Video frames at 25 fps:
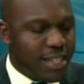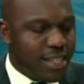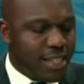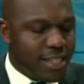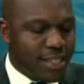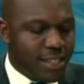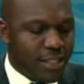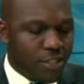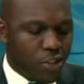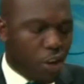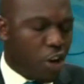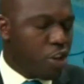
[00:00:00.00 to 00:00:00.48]

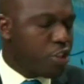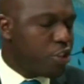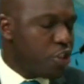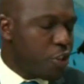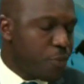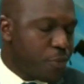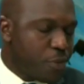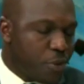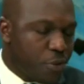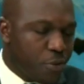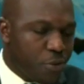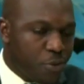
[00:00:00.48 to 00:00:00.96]
talk
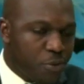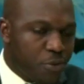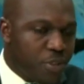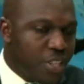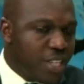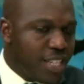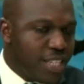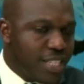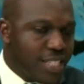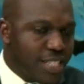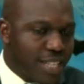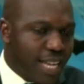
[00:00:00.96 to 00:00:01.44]
shops, or do
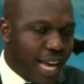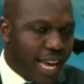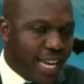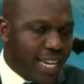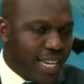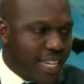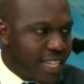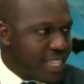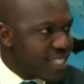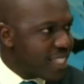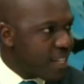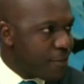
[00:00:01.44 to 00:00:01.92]
these
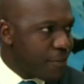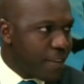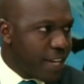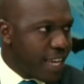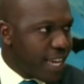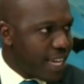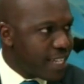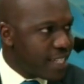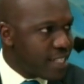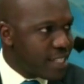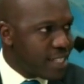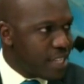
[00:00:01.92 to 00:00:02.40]
ideas ever
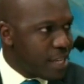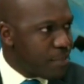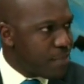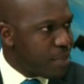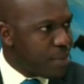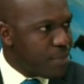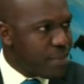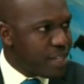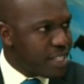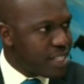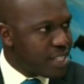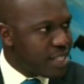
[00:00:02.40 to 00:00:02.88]
get
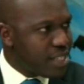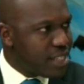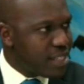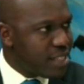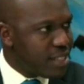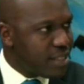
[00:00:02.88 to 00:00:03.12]
implemented?